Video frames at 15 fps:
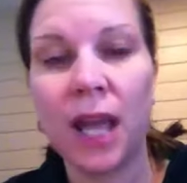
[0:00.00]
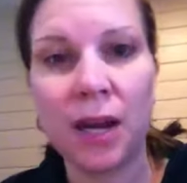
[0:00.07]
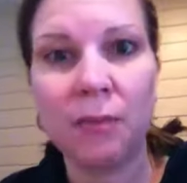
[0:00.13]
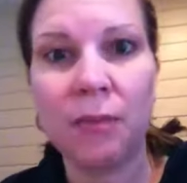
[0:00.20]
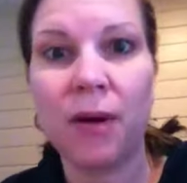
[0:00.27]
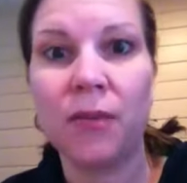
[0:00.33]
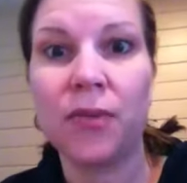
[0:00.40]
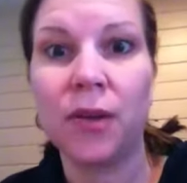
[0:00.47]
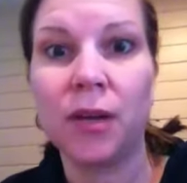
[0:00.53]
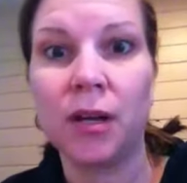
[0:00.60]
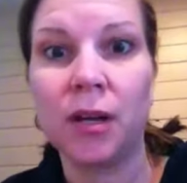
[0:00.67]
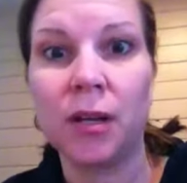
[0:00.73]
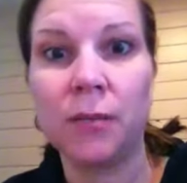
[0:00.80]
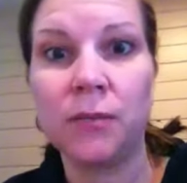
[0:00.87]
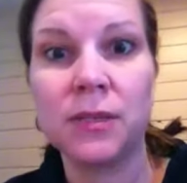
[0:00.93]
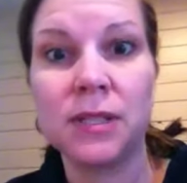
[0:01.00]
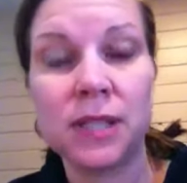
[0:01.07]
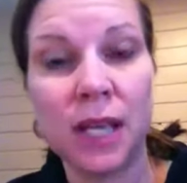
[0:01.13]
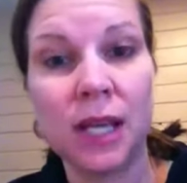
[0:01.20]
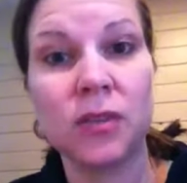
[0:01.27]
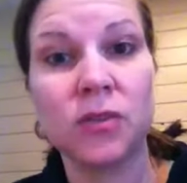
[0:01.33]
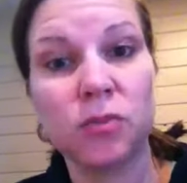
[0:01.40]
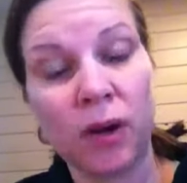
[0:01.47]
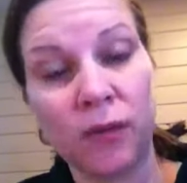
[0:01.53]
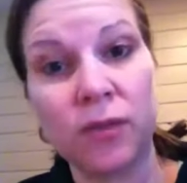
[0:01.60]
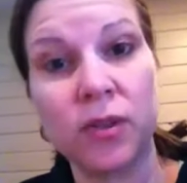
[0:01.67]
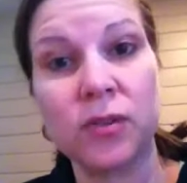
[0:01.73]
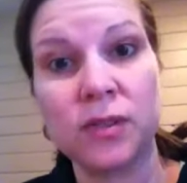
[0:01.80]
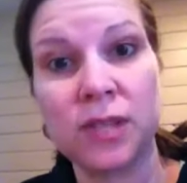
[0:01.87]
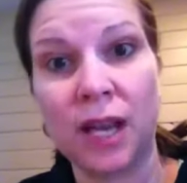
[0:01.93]
and about the sales
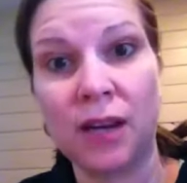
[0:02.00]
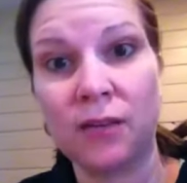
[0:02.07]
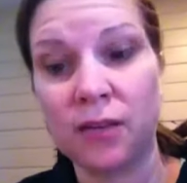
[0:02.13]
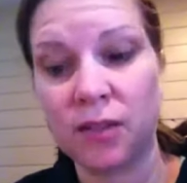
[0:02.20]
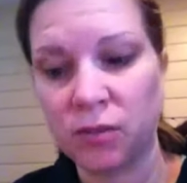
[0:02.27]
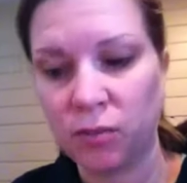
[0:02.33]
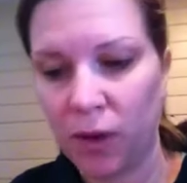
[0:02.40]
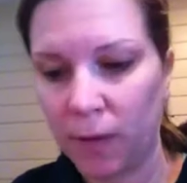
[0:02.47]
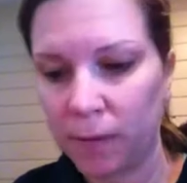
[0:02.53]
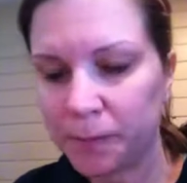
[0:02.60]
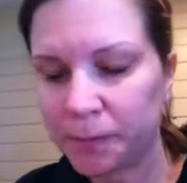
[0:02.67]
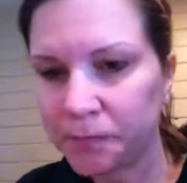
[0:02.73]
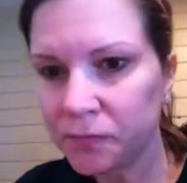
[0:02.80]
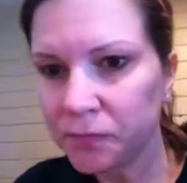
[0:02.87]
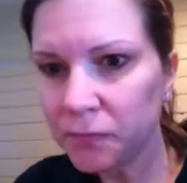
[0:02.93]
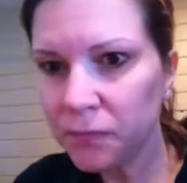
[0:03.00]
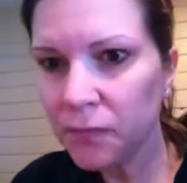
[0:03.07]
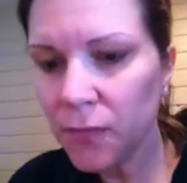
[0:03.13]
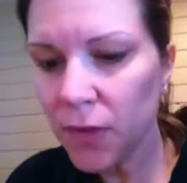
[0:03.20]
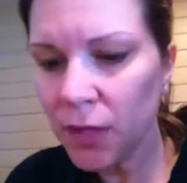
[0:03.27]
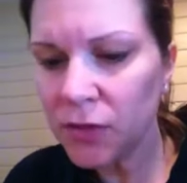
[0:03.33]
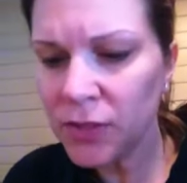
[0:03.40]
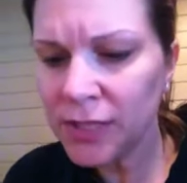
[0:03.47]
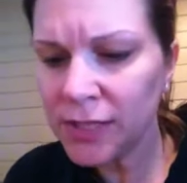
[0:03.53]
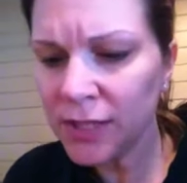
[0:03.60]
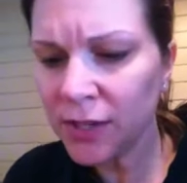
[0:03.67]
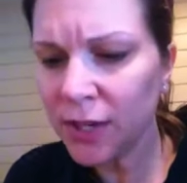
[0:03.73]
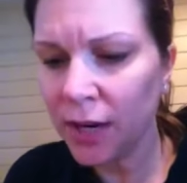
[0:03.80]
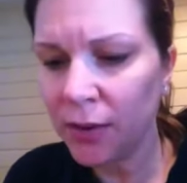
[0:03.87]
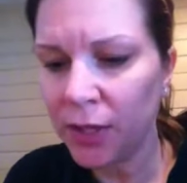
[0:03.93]
revenue side of it as well. So let's
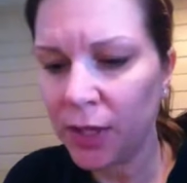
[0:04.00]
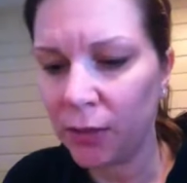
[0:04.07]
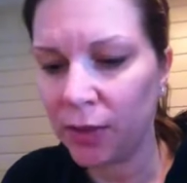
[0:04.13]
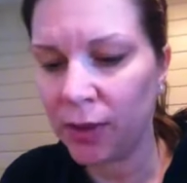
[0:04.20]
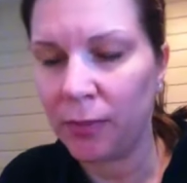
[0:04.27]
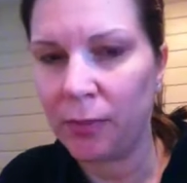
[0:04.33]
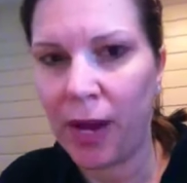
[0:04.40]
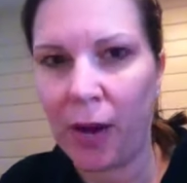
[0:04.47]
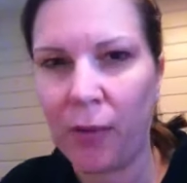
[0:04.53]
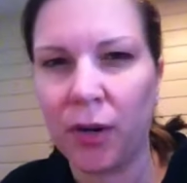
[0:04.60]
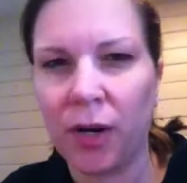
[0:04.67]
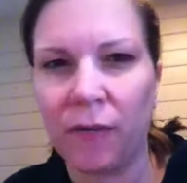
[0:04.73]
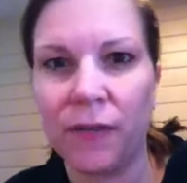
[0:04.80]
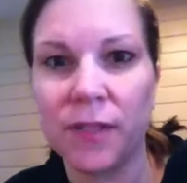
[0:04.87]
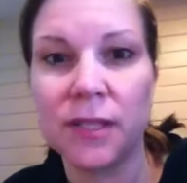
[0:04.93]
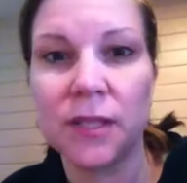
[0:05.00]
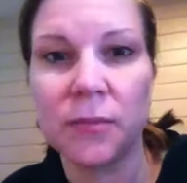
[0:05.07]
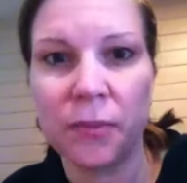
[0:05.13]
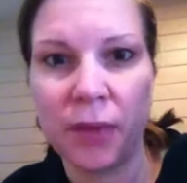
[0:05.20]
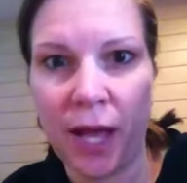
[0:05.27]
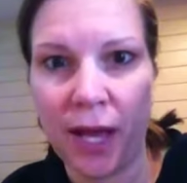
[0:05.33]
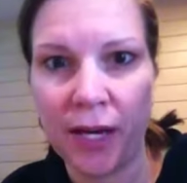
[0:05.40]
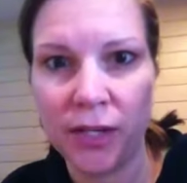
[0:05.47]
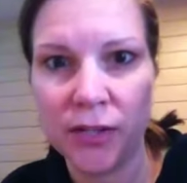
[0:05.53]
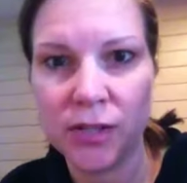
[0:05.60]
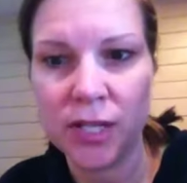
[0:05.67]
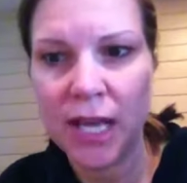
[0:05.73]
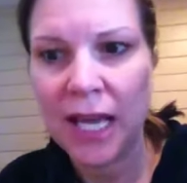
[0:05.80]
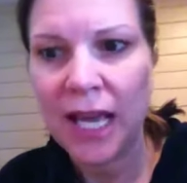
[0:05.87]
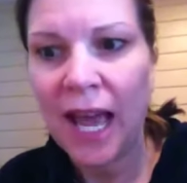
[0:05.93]
start out here with the power of the suppliers.
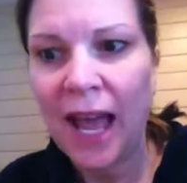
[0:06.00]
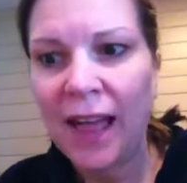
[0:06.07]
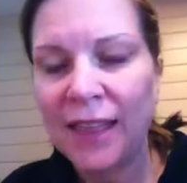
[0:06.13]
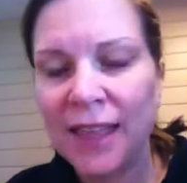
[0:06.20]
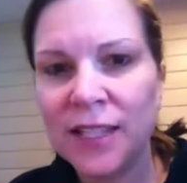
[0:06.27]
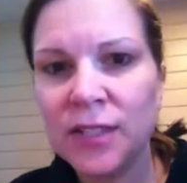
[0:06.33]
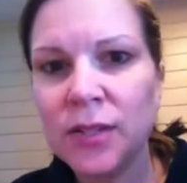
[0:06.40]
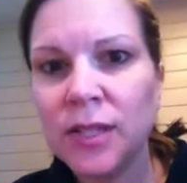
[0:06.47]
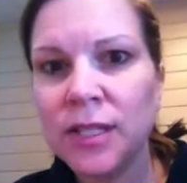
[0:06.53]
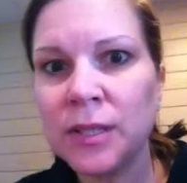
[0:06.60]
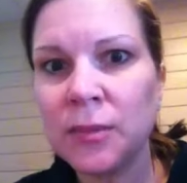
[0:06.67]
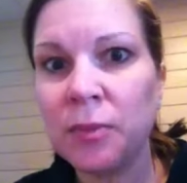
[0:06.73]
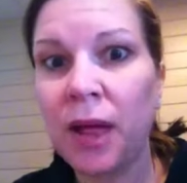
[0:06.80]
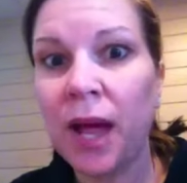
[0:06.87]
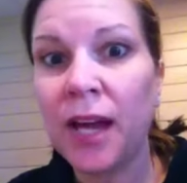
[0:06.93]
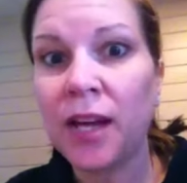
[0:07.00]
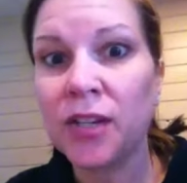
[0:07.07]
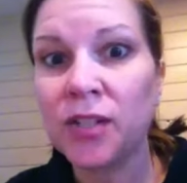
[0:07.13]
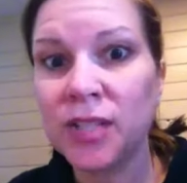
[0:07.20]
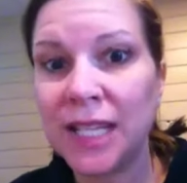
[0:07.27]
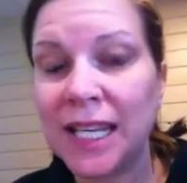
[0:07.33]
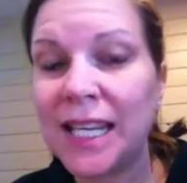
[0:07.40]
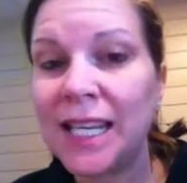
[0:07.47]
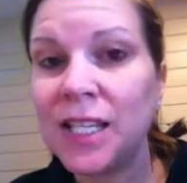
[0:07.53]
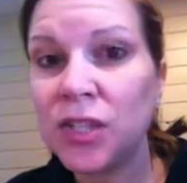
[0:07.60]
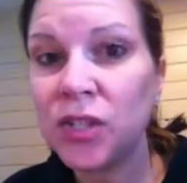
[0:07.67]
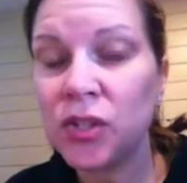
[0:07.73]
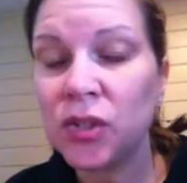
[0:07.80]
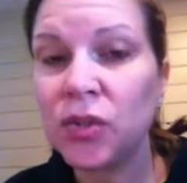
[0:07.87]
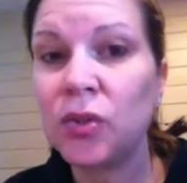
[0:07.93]
These are the suppliers
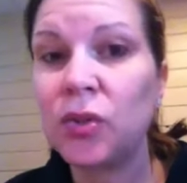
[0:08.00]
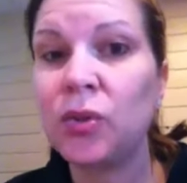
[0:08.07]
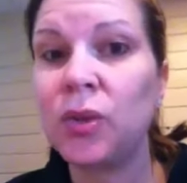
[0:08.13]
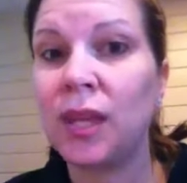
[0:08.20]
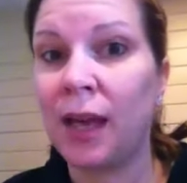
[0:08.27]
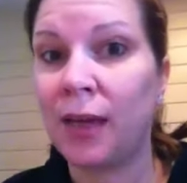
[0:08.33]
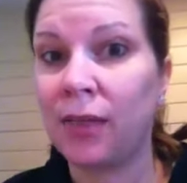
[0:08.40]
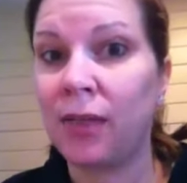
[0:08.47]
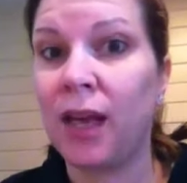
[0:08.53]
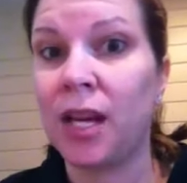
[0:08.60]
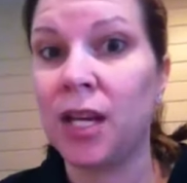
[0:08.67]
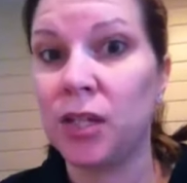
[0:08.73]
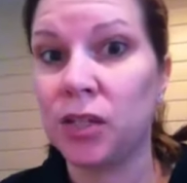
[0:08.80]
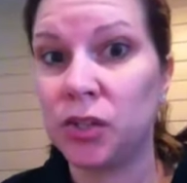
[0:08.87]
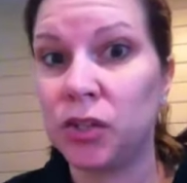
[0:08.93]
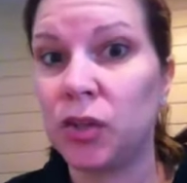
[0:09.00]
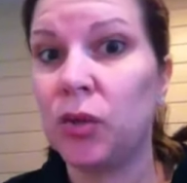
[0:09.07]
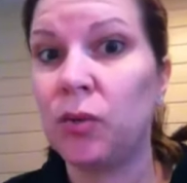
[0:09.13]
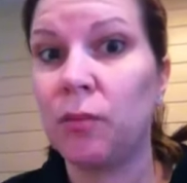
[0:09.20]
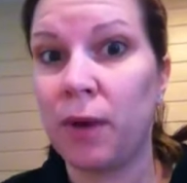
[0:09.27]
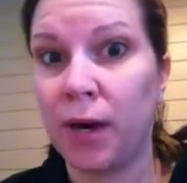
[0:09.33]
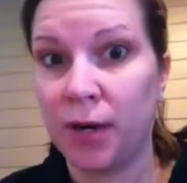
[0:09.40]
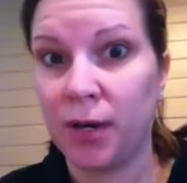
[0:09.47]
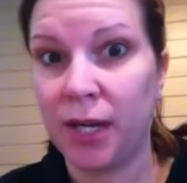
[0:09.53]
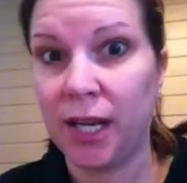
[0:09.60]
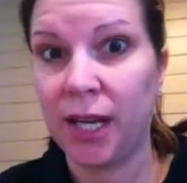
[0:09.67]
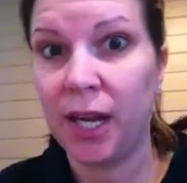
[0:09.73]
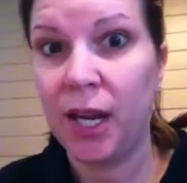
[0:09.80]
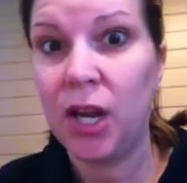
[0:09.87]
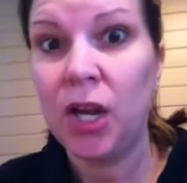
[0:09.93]
into the athletic shoe market.